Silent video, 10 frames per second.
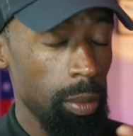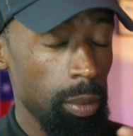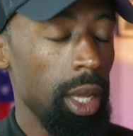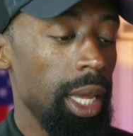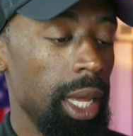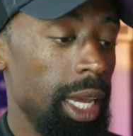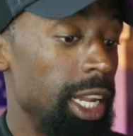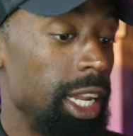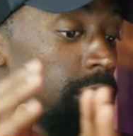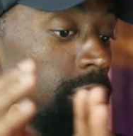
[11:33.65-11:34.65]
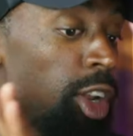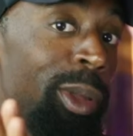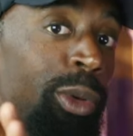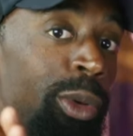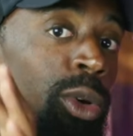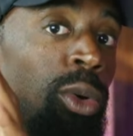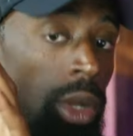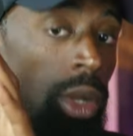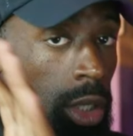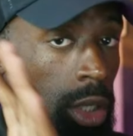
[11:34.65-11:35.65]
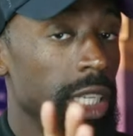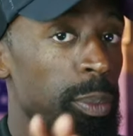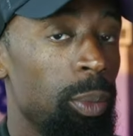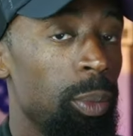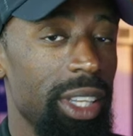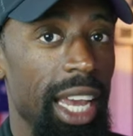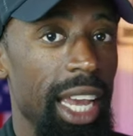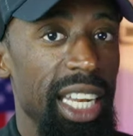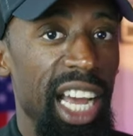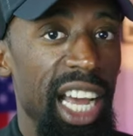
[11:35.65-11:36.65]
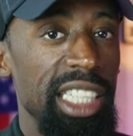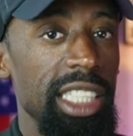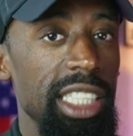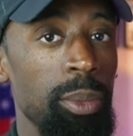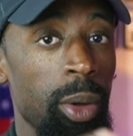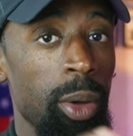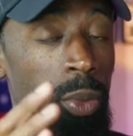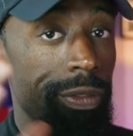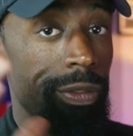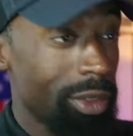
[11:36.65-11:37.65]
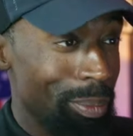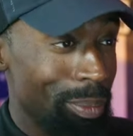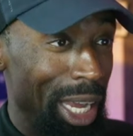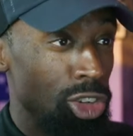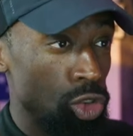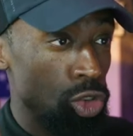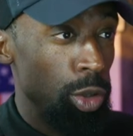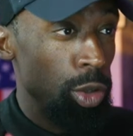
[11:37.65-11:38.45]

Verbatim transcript: And then there's other people who keep up with the headlines, keep up with the mainstream media,